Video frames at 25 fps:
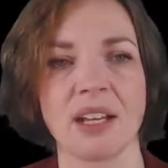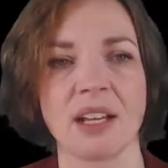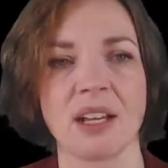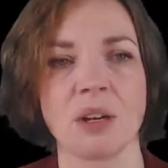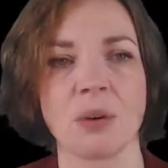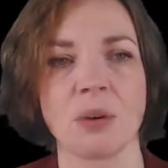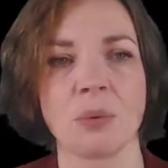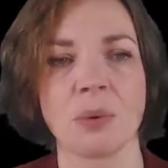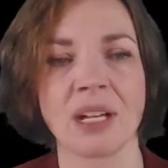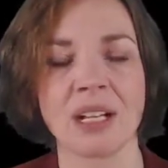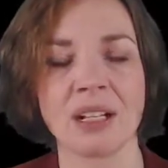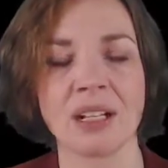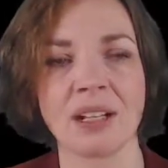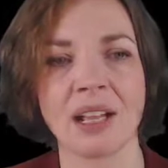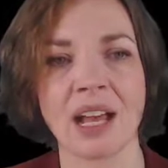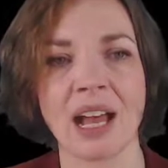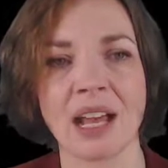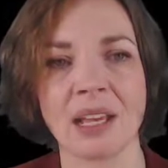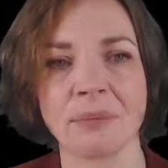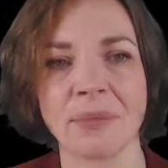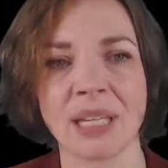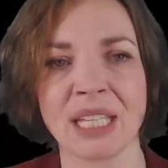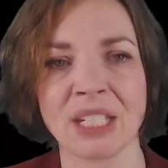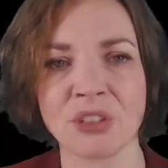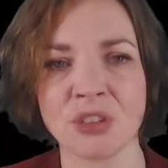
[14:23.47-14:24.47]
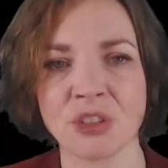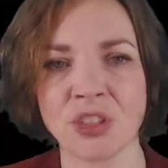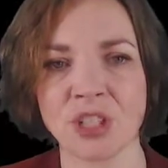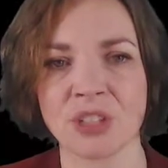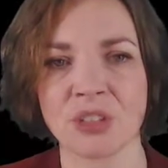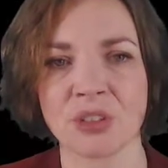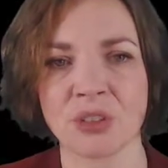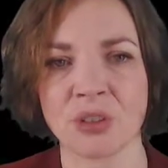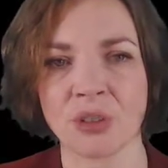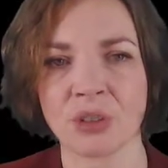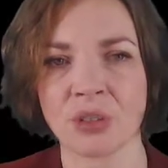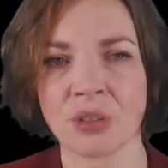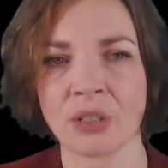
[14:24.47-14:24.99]
Well, I
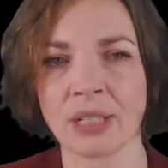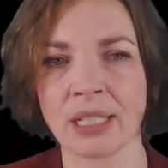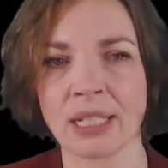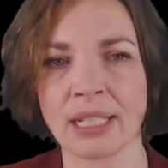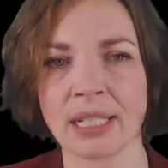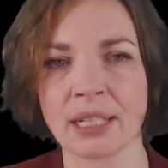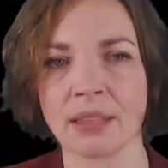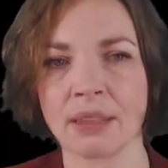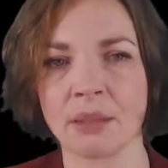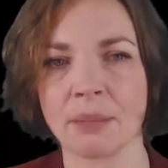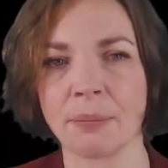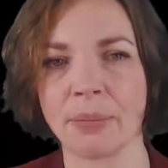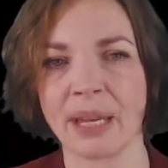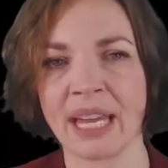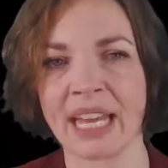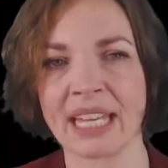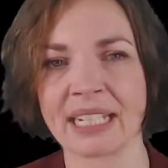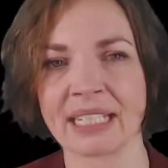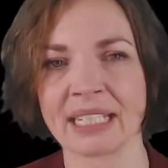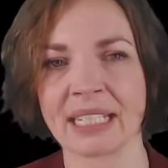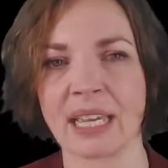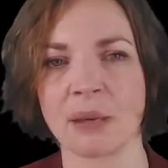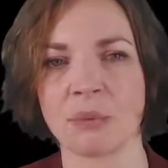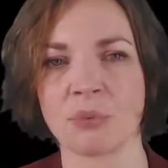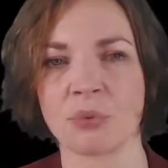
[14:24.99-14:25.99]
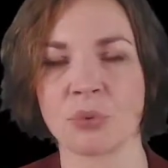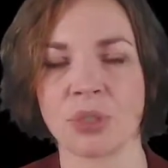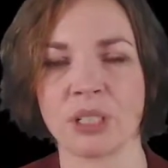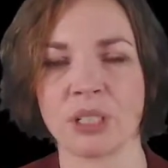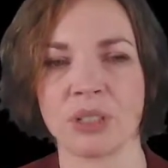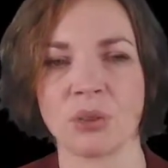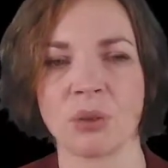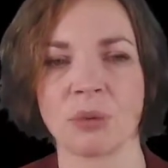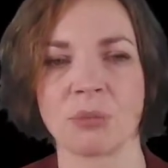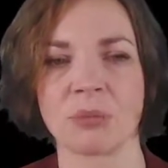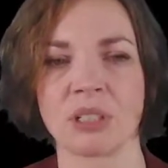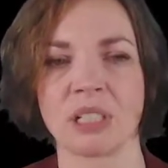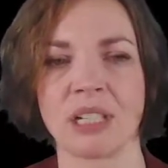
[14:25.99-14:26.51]
mentioned earlier the bandgap
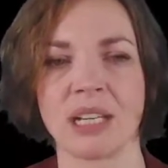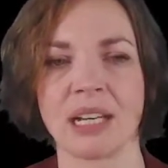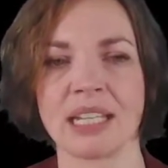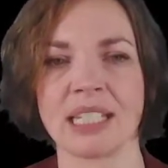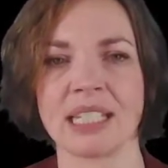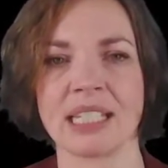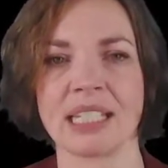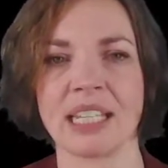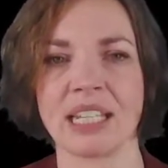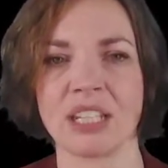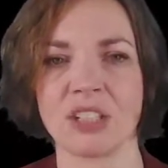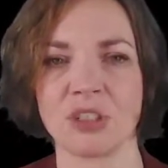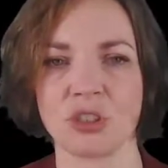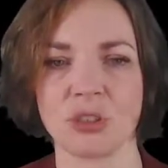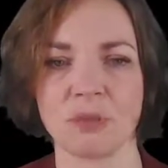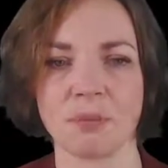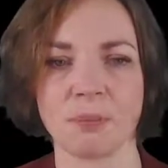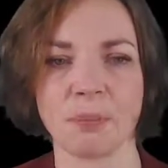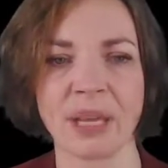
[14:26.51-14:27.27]
renormalization.